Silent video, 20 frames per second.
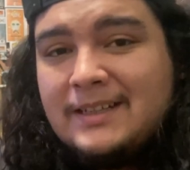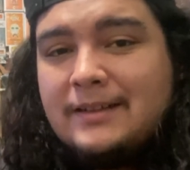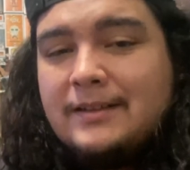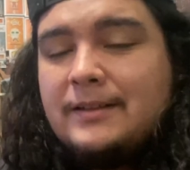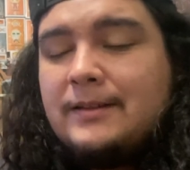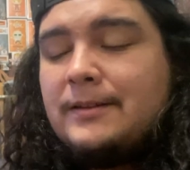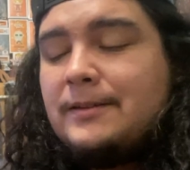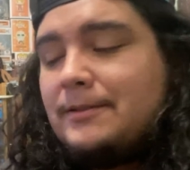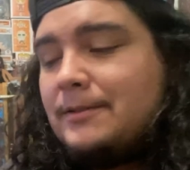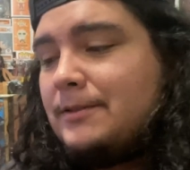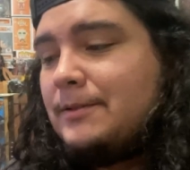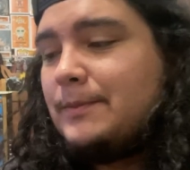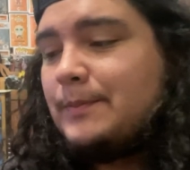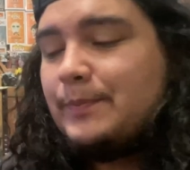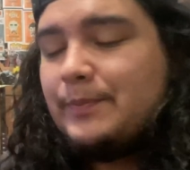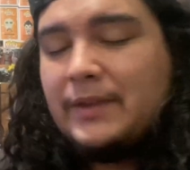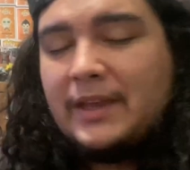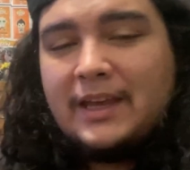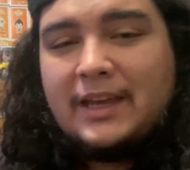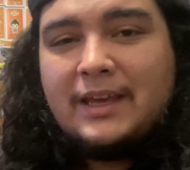
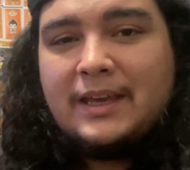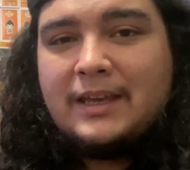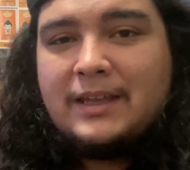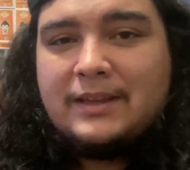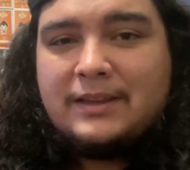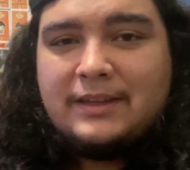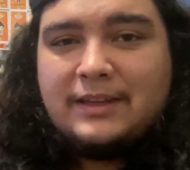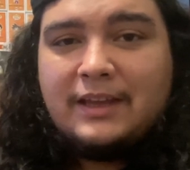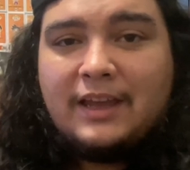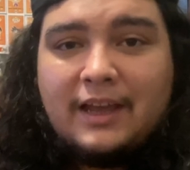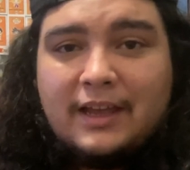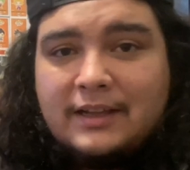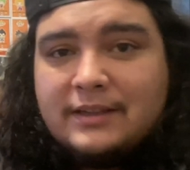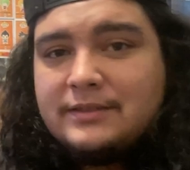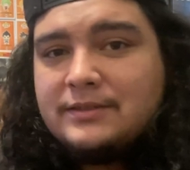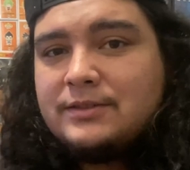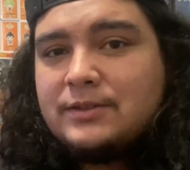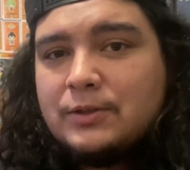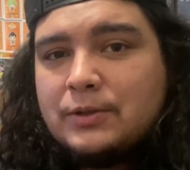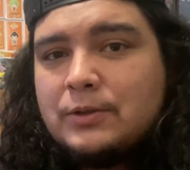And yeah,
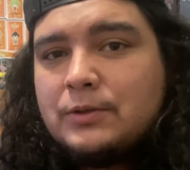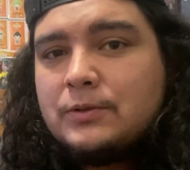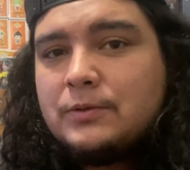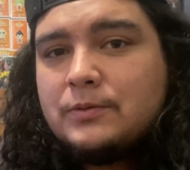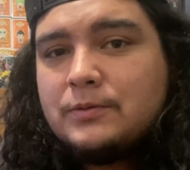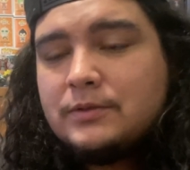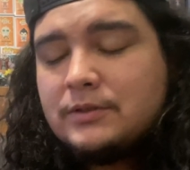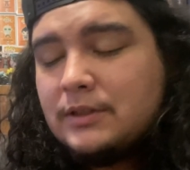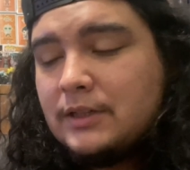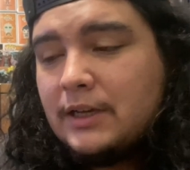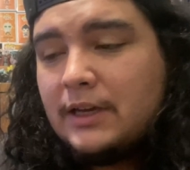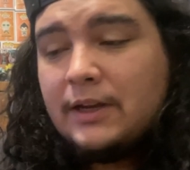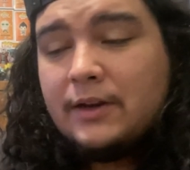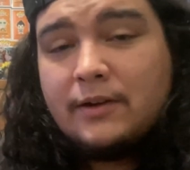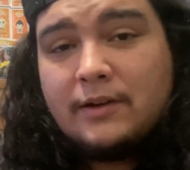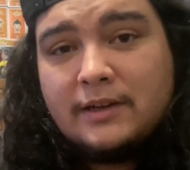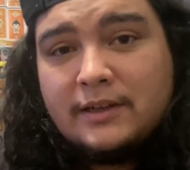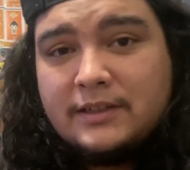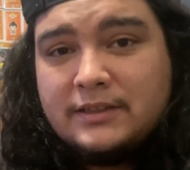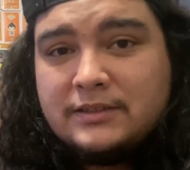so
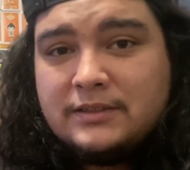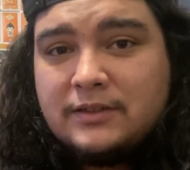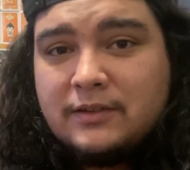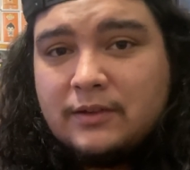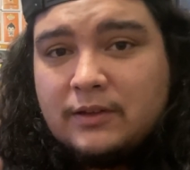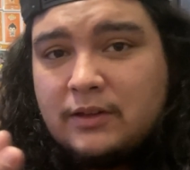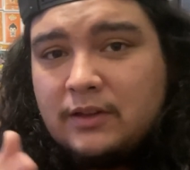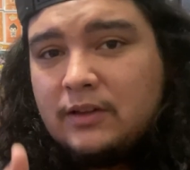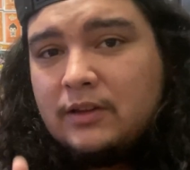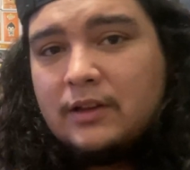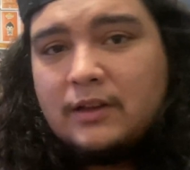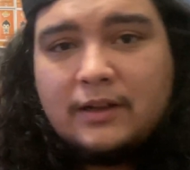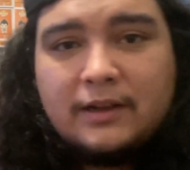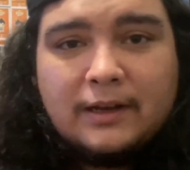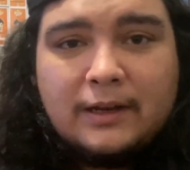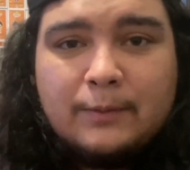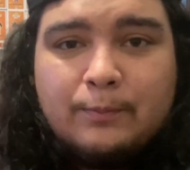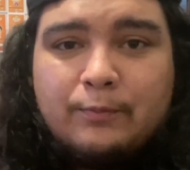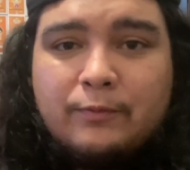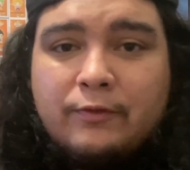here is the
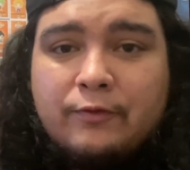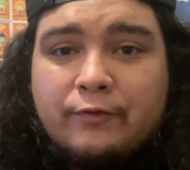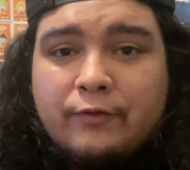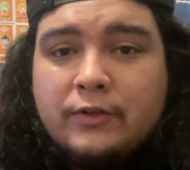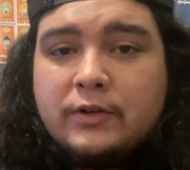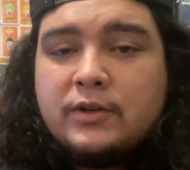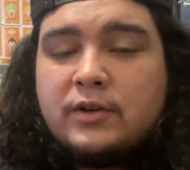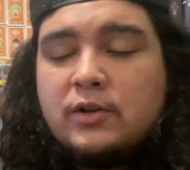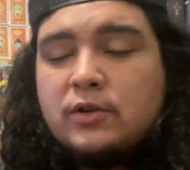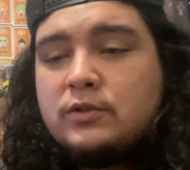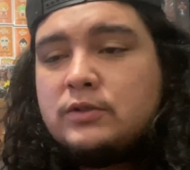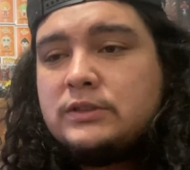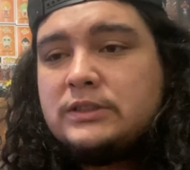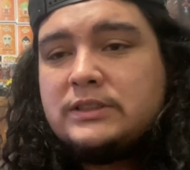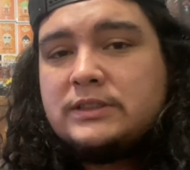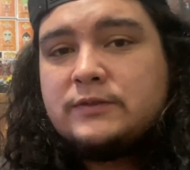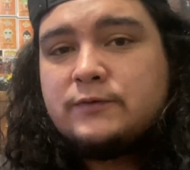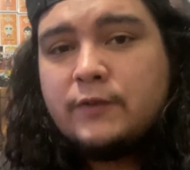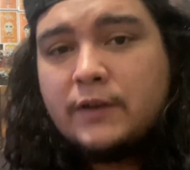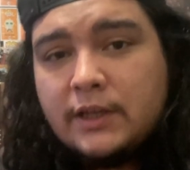clip for
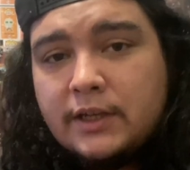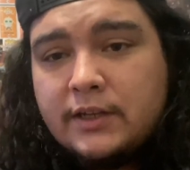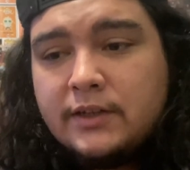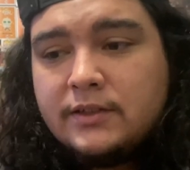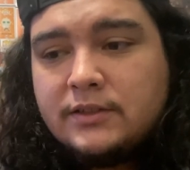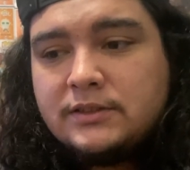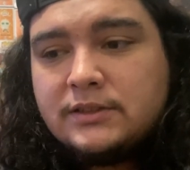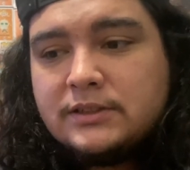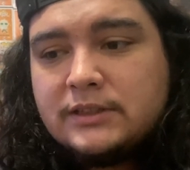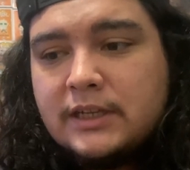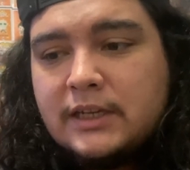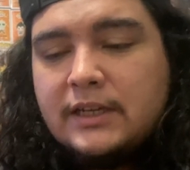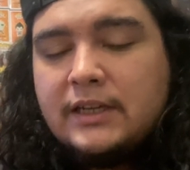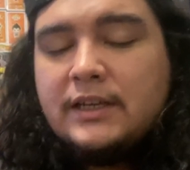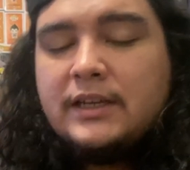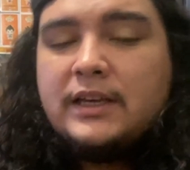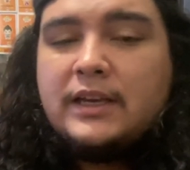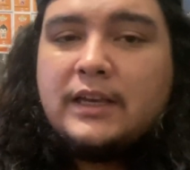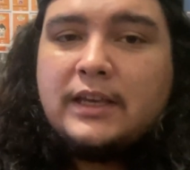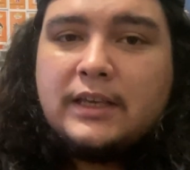those figures.
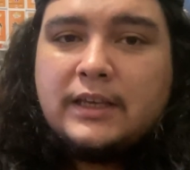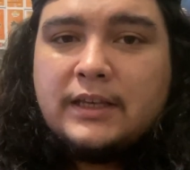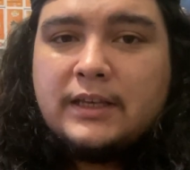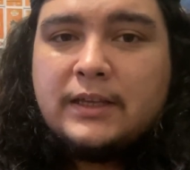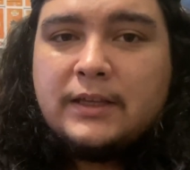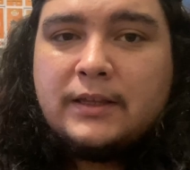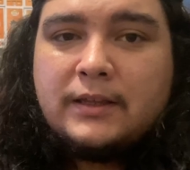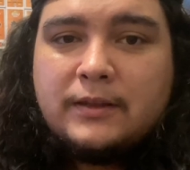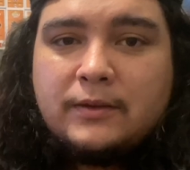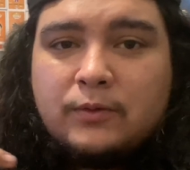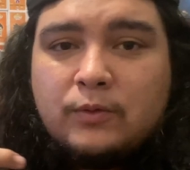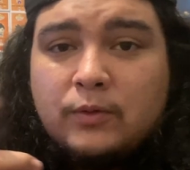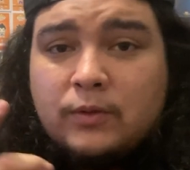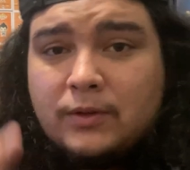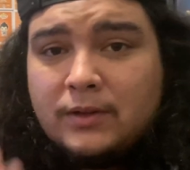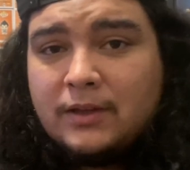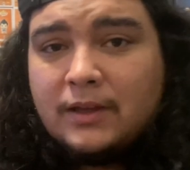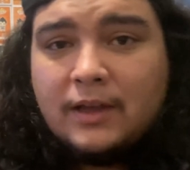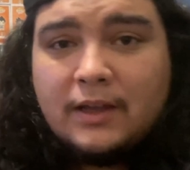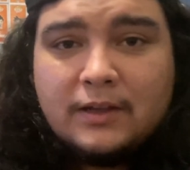And
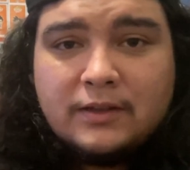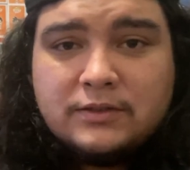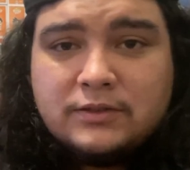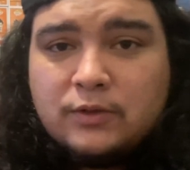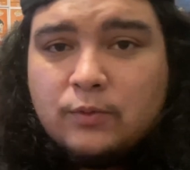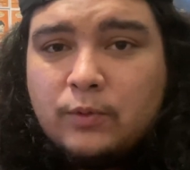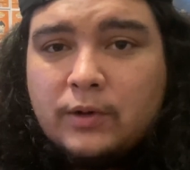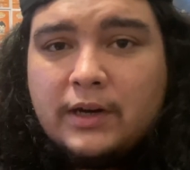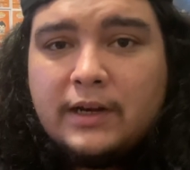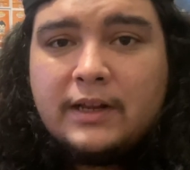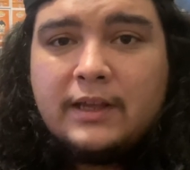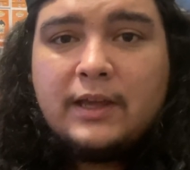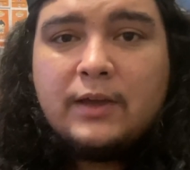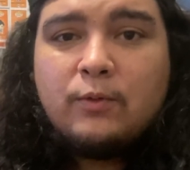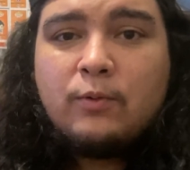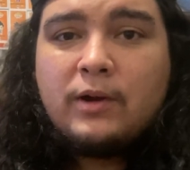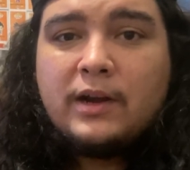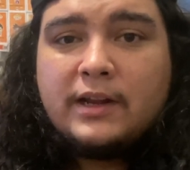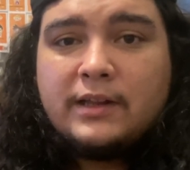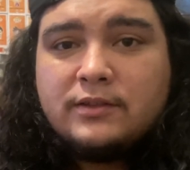yeah, so we're gonna get
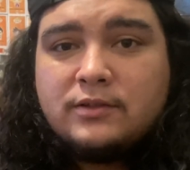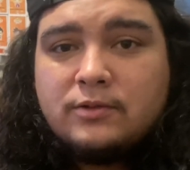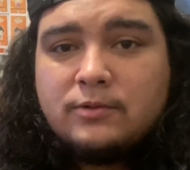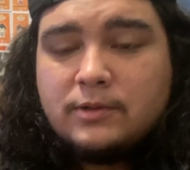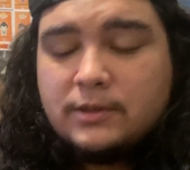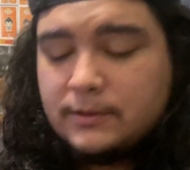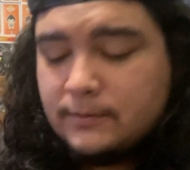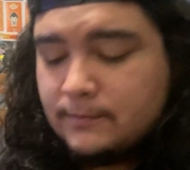right into it.